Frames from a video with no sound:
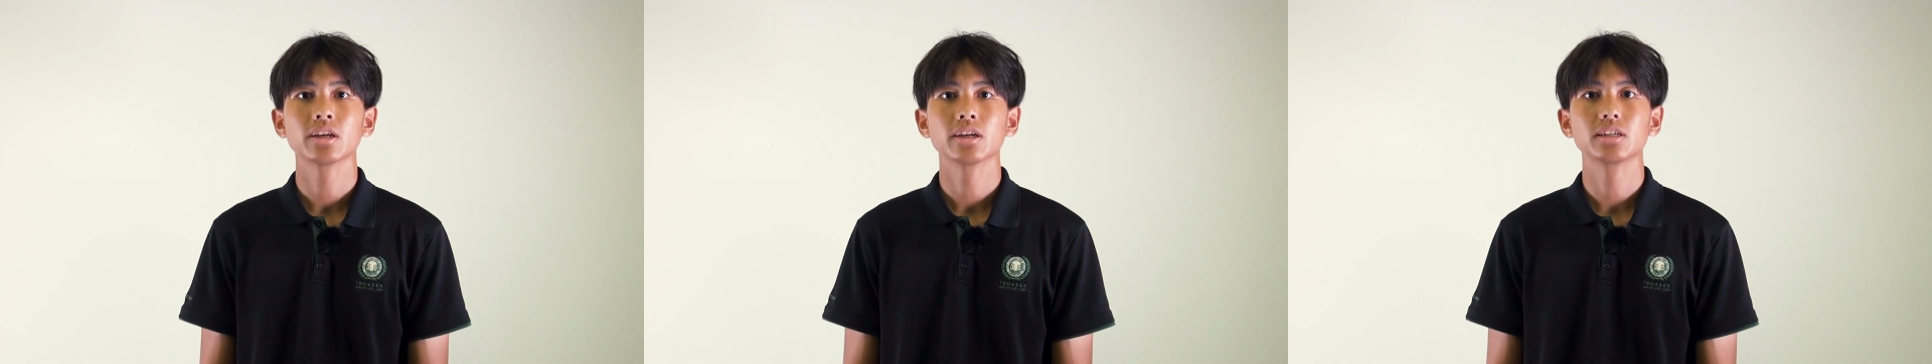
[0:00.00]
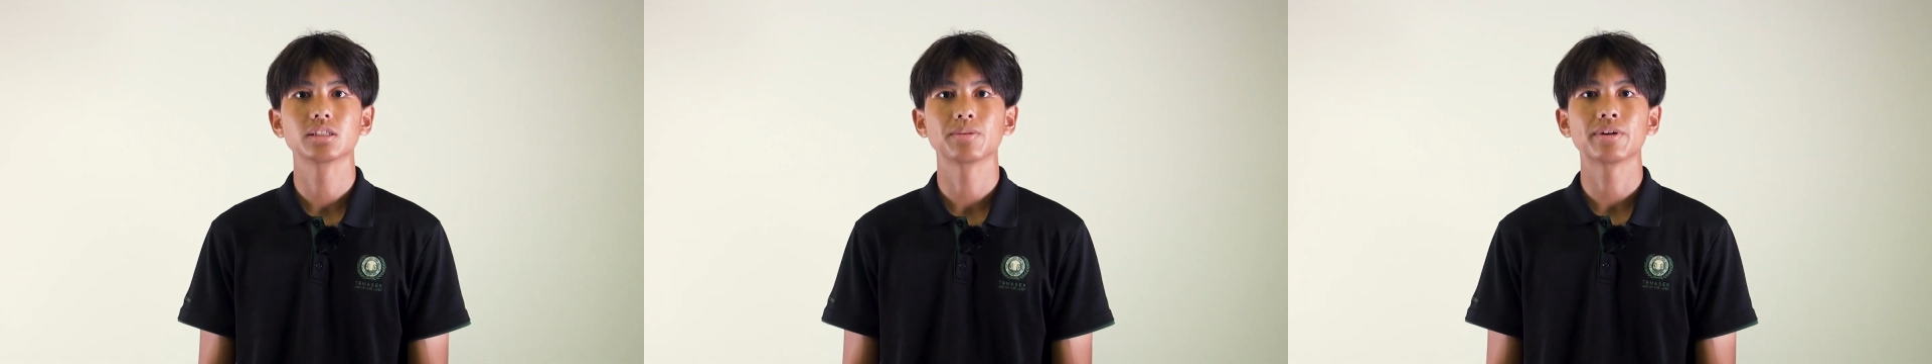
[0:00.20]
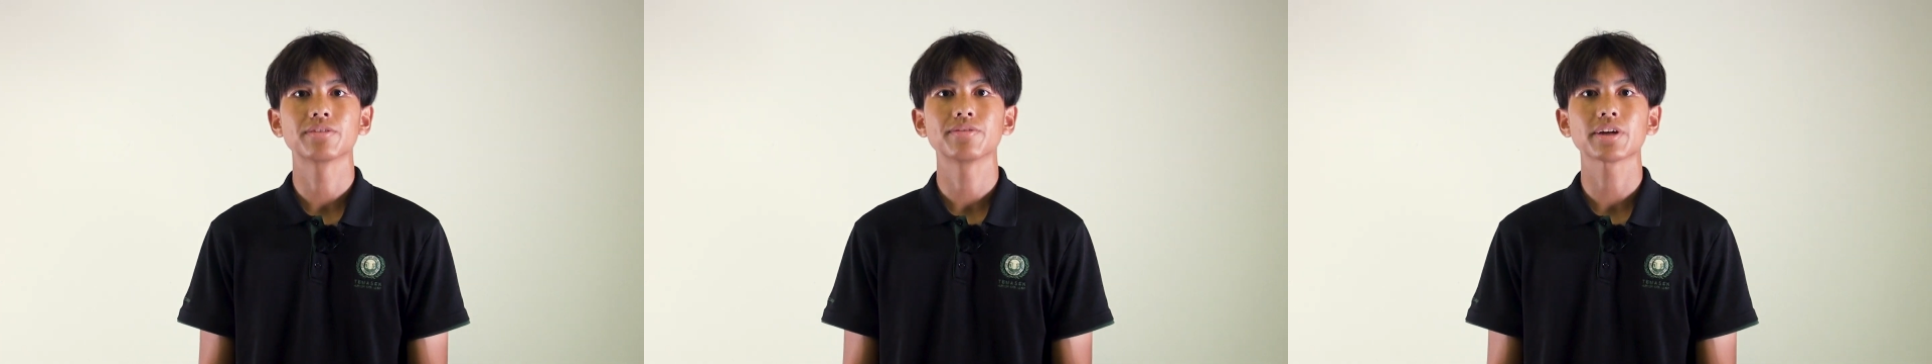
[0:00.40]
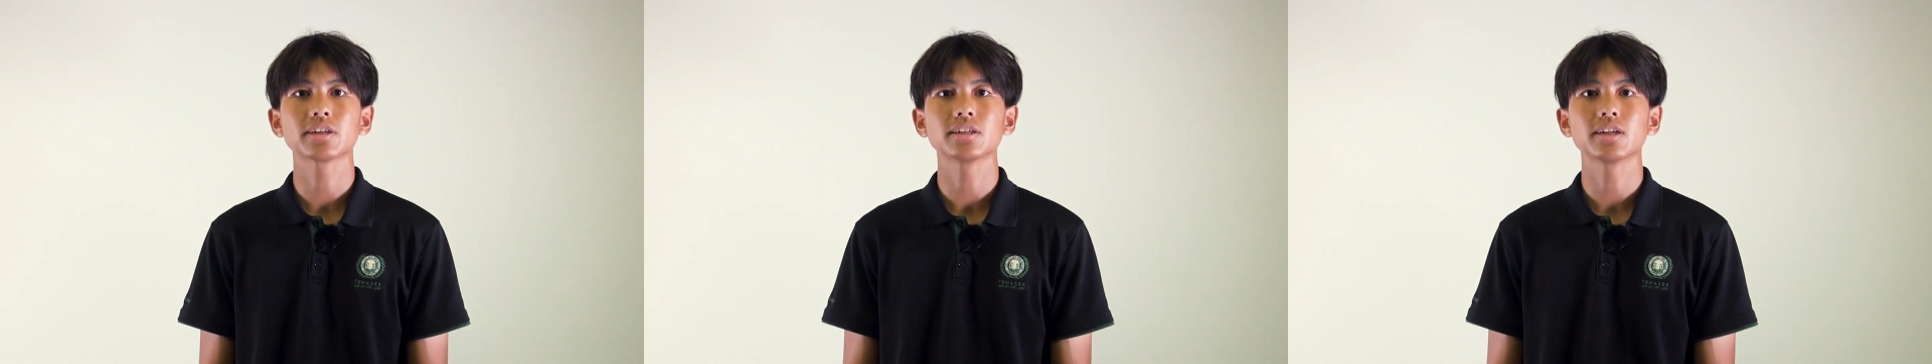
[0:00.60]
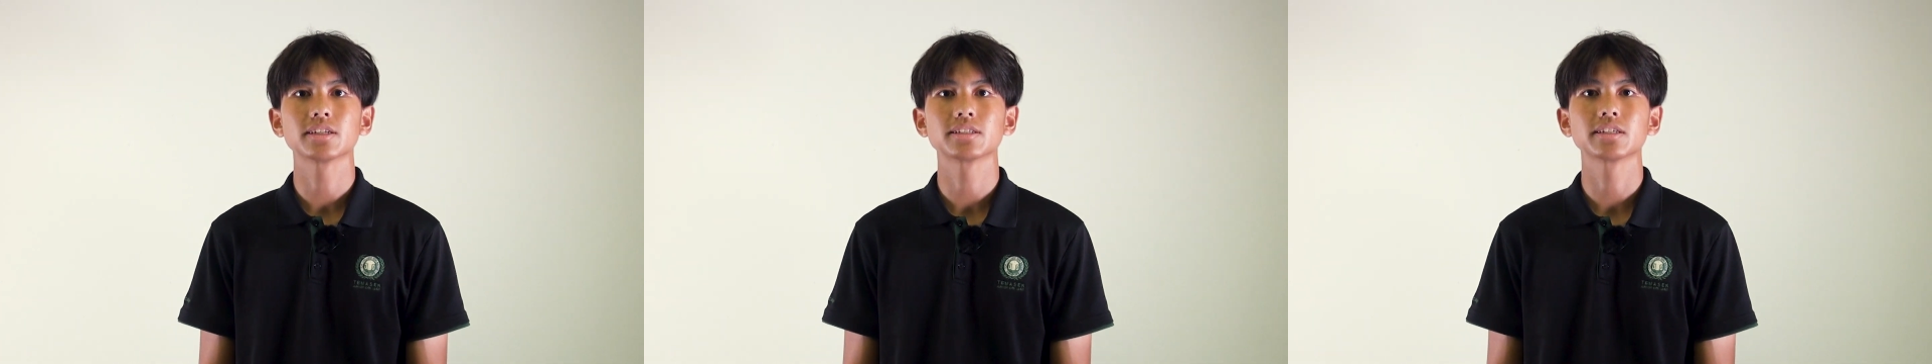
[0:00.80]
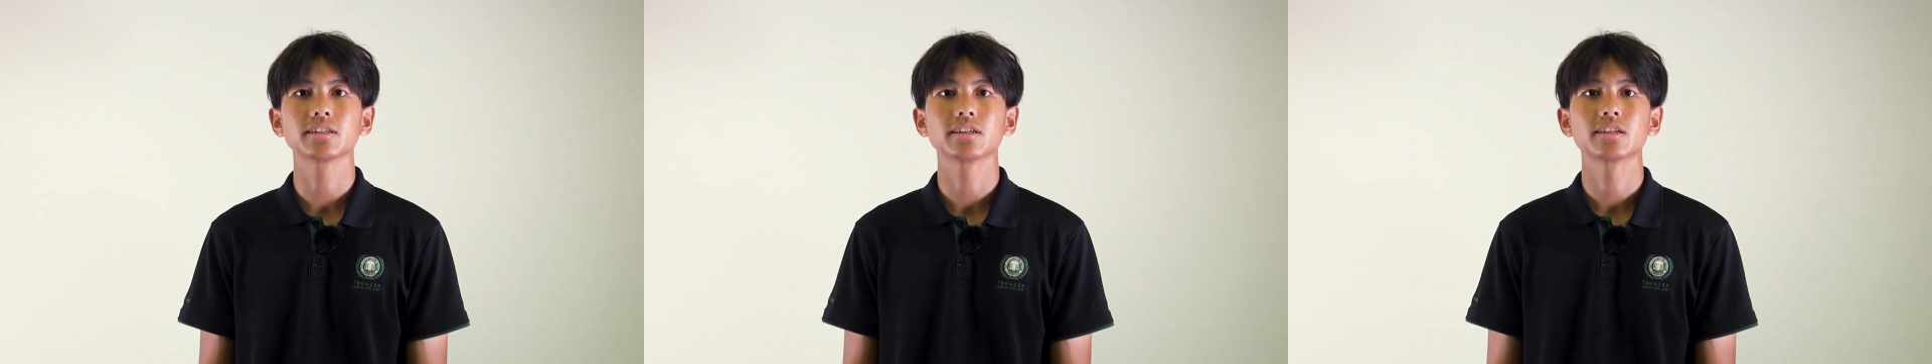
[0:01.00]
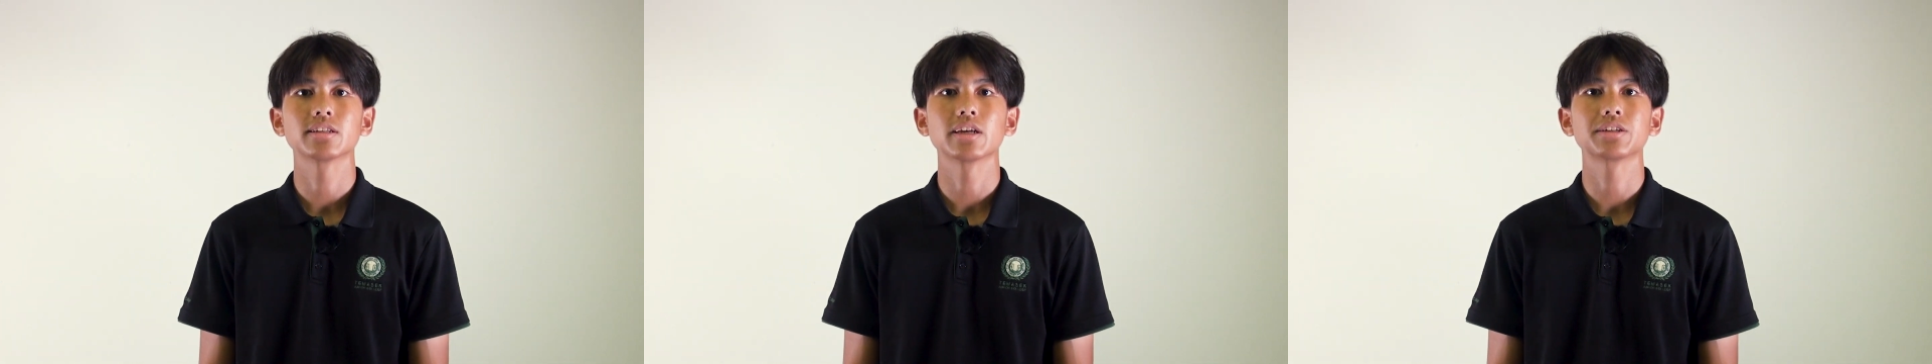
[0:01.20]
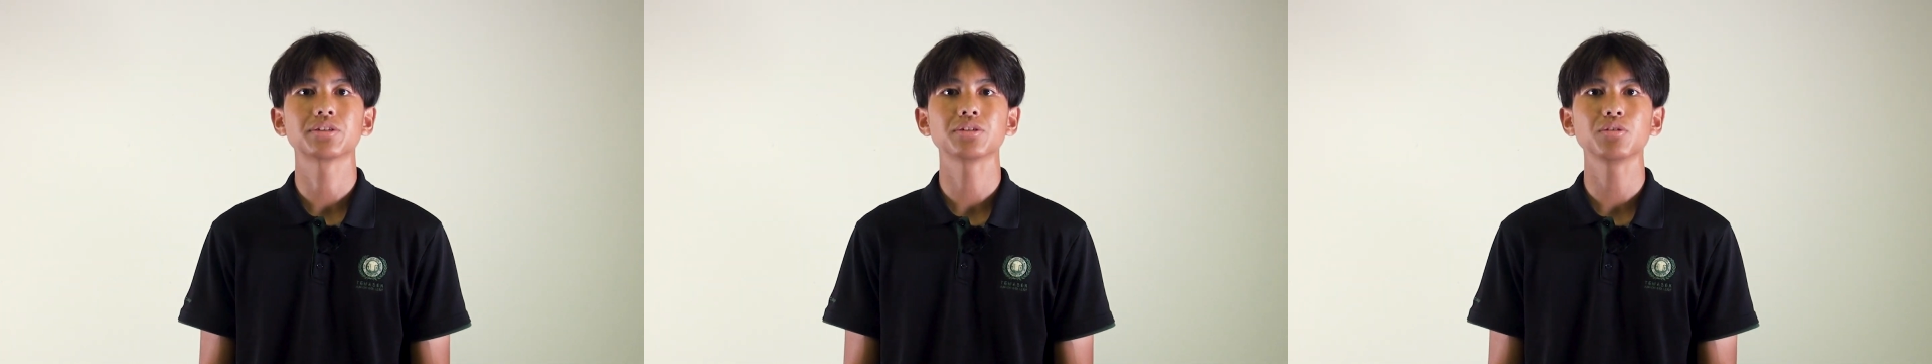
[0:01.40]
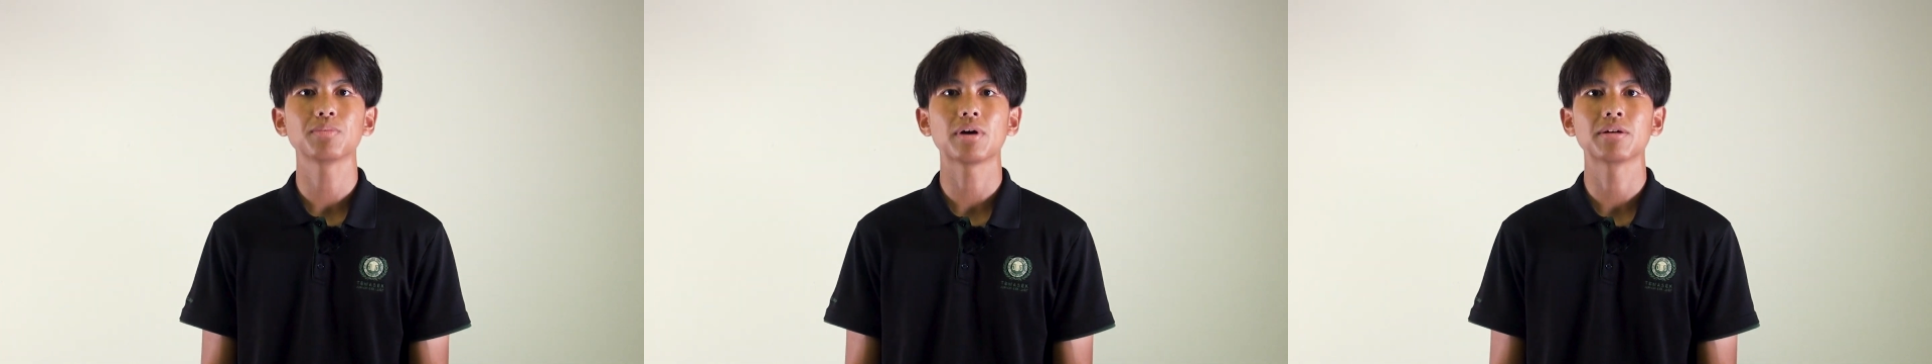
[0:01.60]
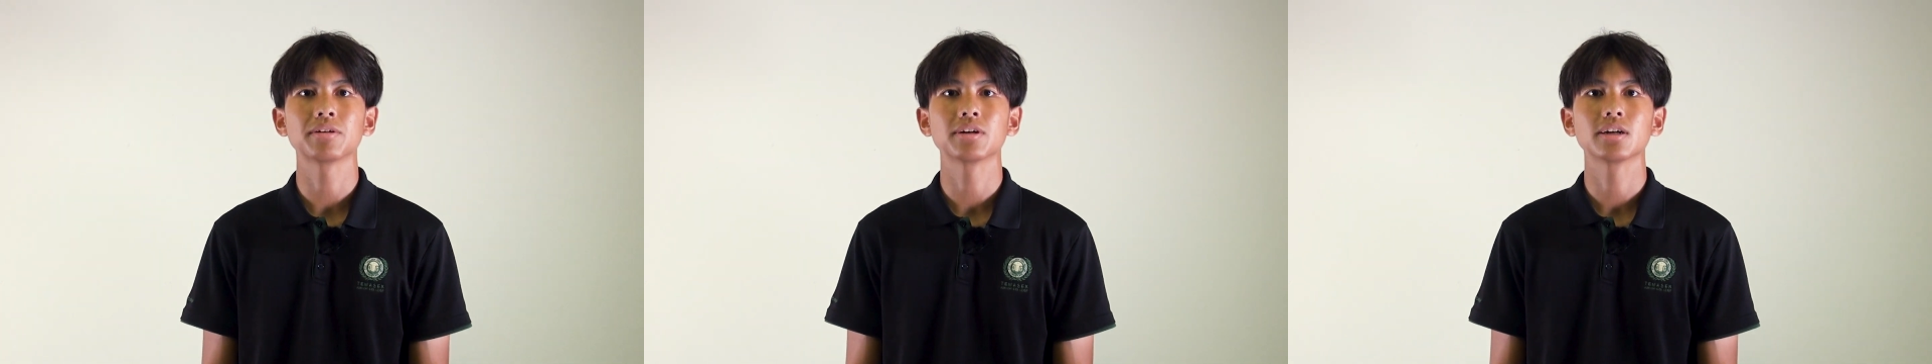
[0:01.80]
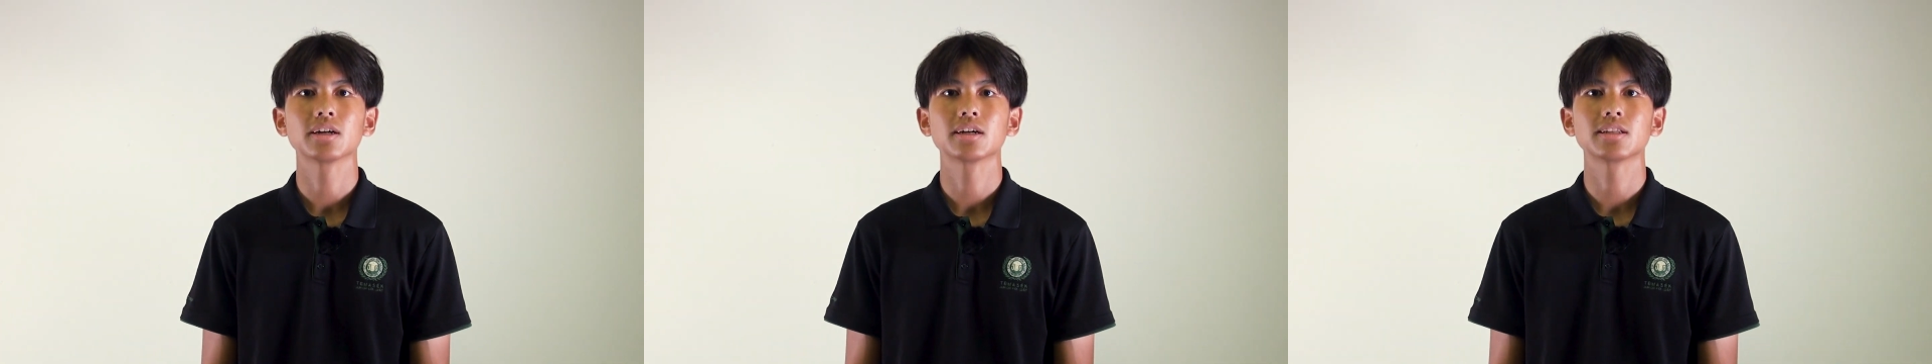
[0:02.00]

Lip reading: It's about recognizing that true power